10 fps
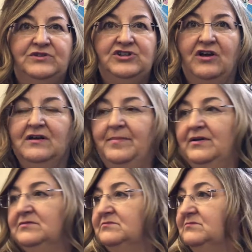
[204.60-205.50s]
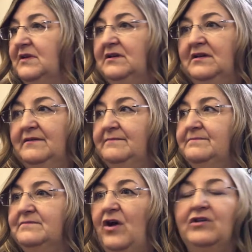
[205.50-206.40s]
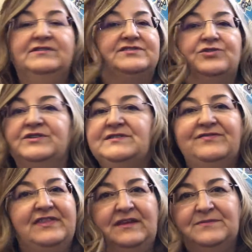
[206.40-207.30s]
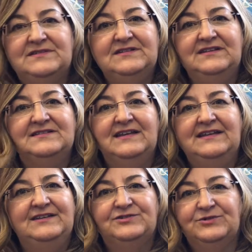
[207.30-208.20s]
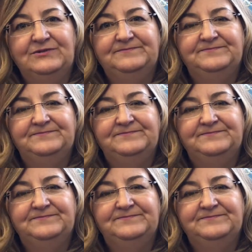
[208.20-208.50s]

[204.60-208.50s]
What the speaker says: talk about all sorts of themes in Sunday school.